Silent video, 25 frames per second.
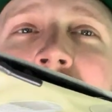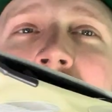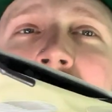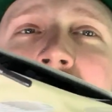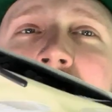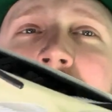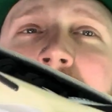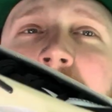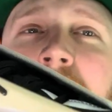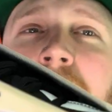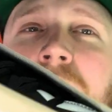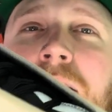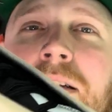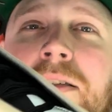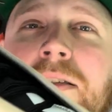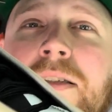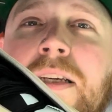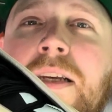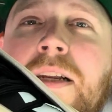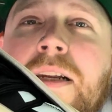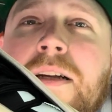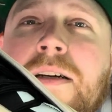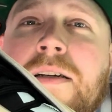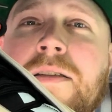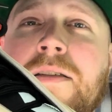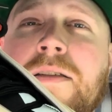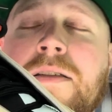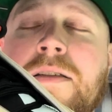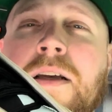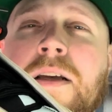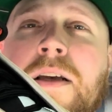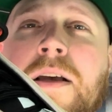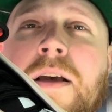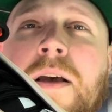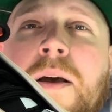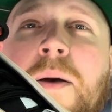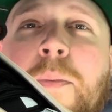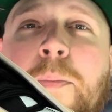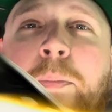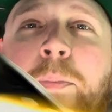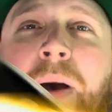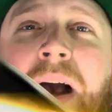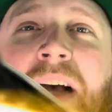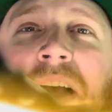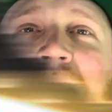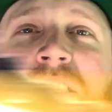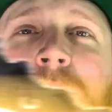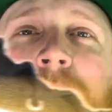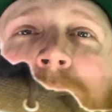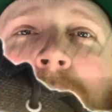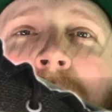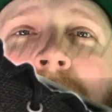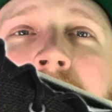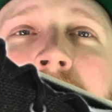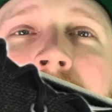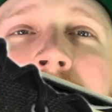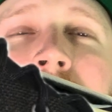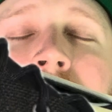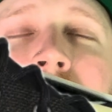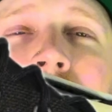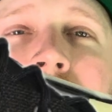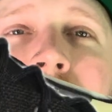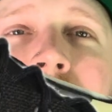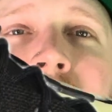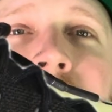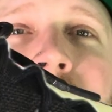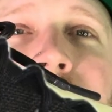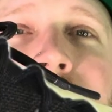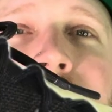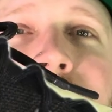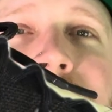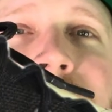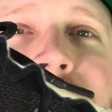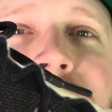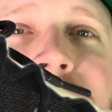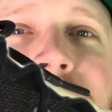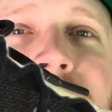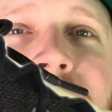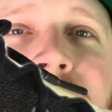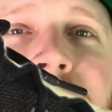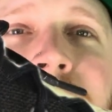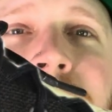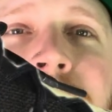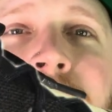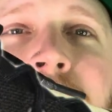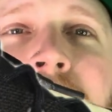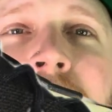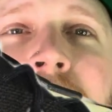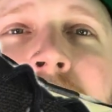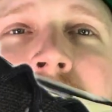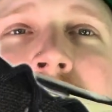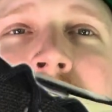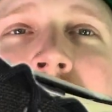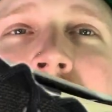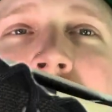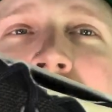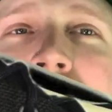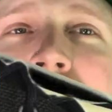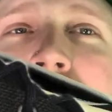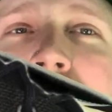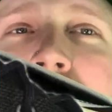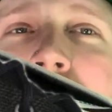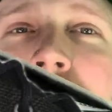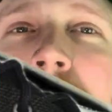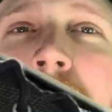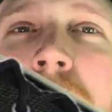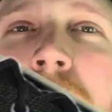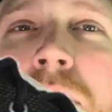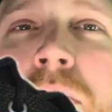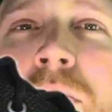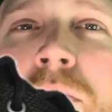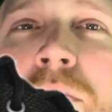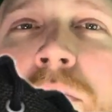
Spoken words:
of Adidas basketball lines and stuff. That's a little